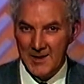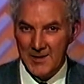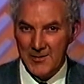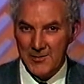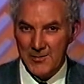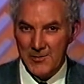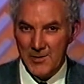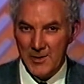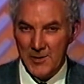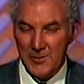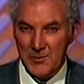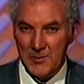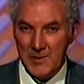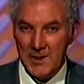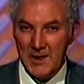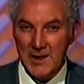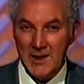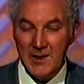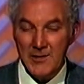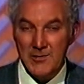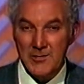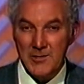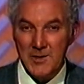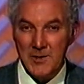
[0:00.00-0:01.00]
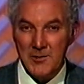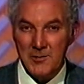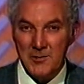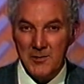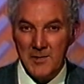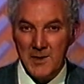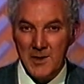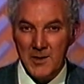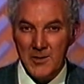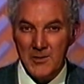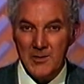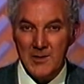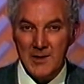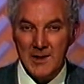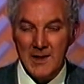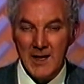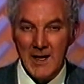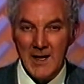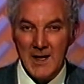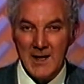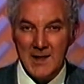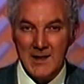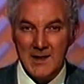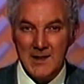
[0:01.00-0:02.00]
from me, from uh, all the
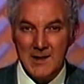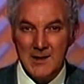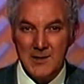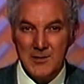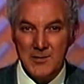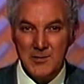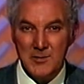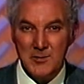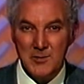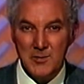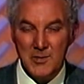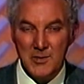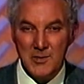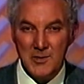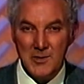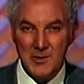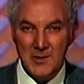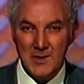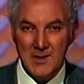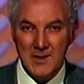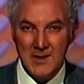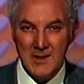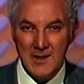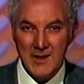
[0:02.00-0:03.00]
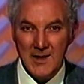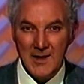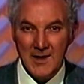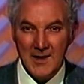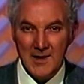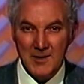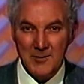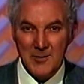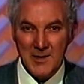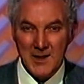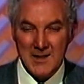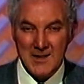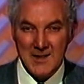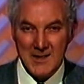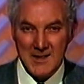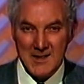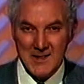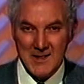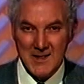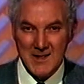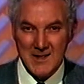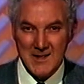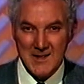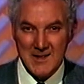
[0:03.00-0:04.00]
gang here, from Paul, my
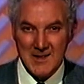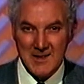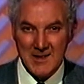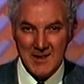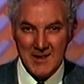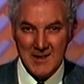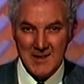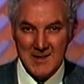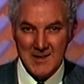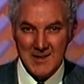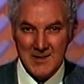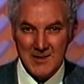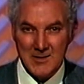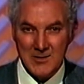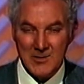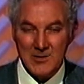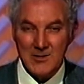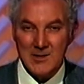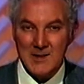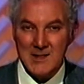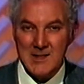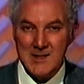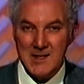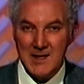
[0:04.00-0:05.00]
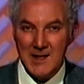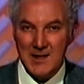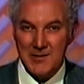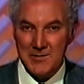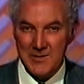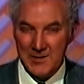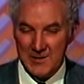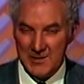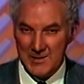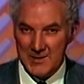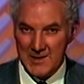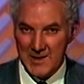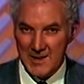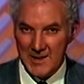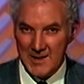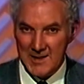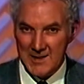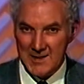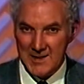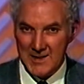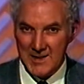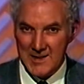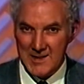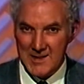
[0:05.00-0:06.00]
TC tonight, and all the staff here at Tyne
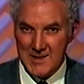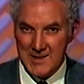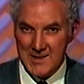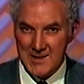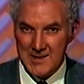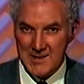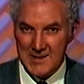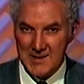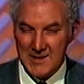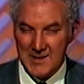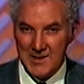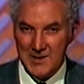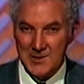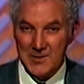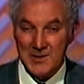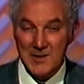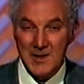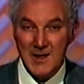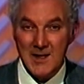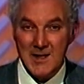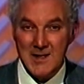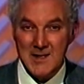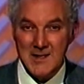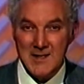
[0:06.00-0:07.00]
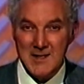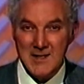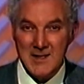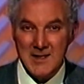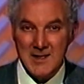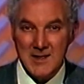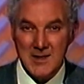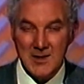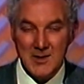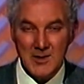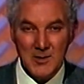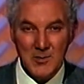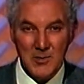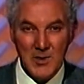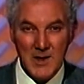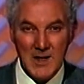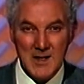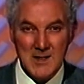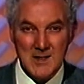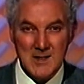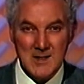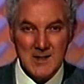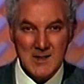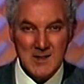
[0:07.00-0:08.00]
Tees. it's uh, good night, God
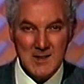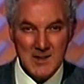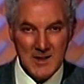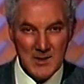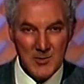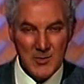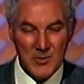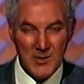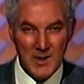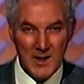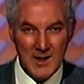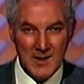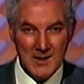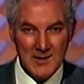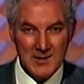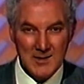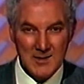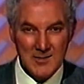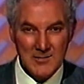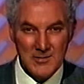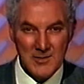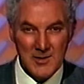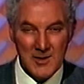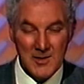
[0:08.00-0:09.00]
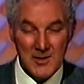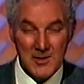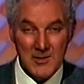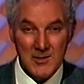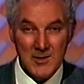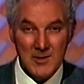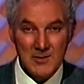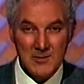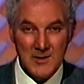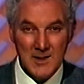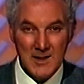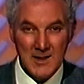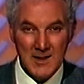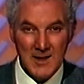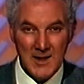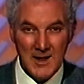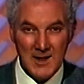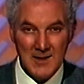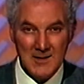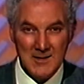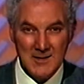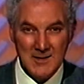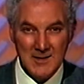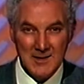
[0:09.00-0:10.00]
bless, and sleep well. And if you're on your own right
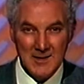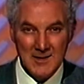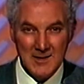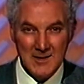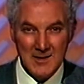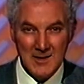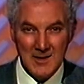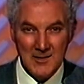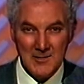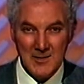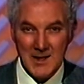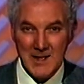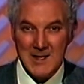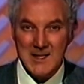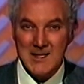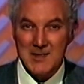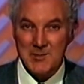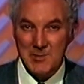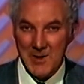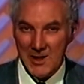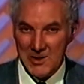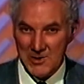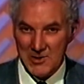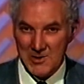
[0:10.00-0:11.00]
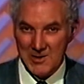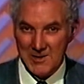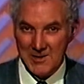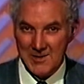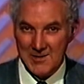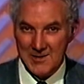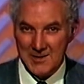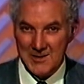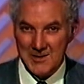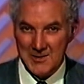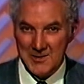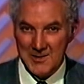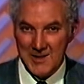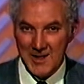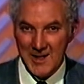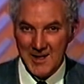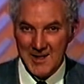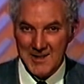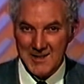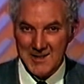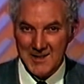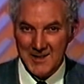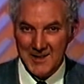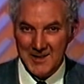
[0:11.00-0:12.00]
now, a very special good
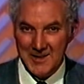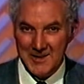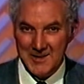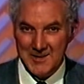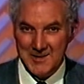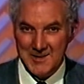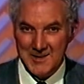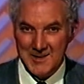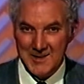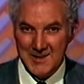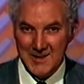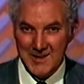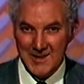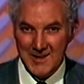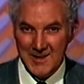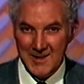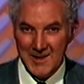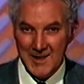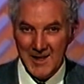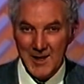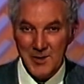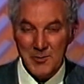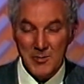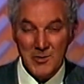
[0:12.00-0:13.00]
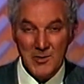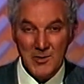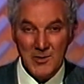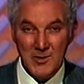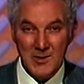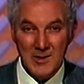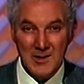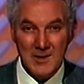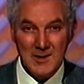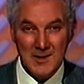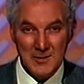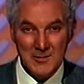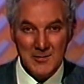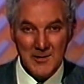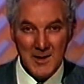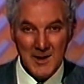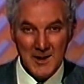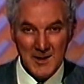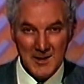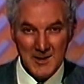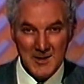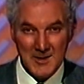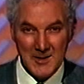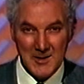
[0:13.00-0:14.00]
night to you. And now, Paul, a
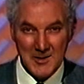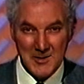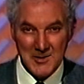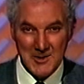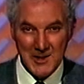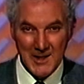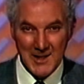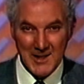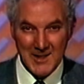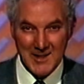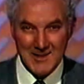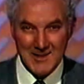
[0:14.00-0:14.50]
final clock check.